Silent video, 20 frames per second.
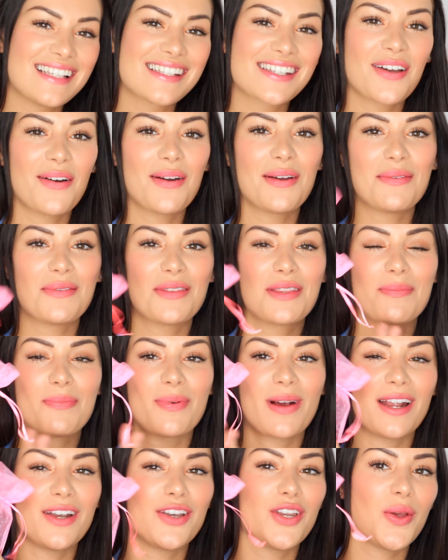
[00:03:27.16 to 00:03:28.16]
Let's go with the
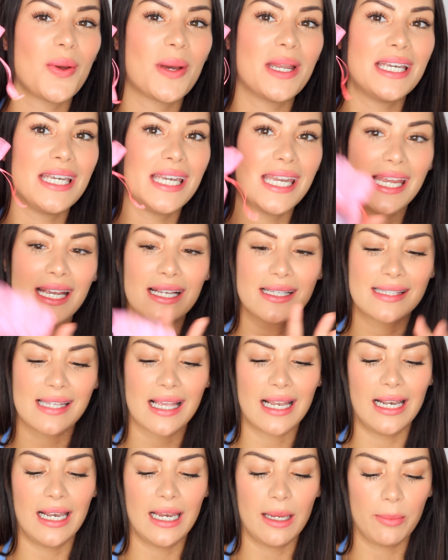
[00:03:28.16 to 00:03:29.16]
brand new NYX
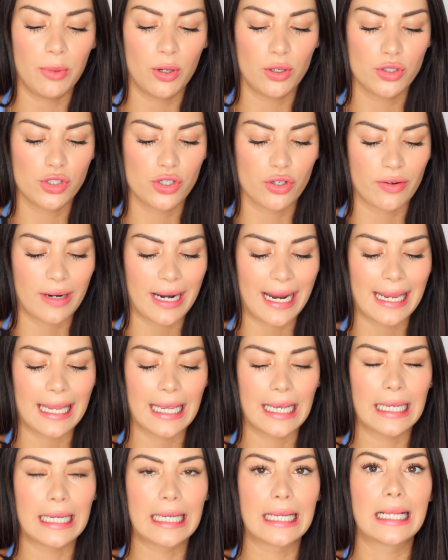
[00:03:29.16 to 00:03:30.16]
Lip
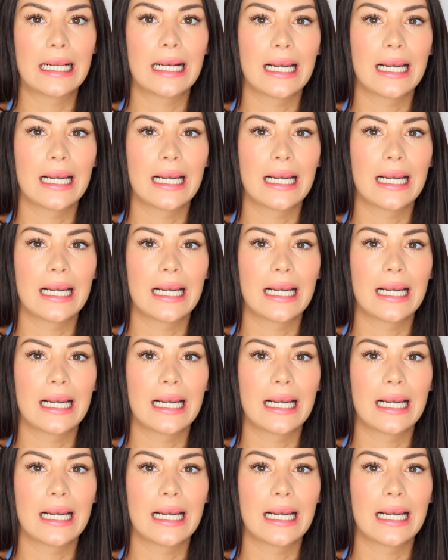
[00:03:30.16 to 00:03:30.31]
Lingerie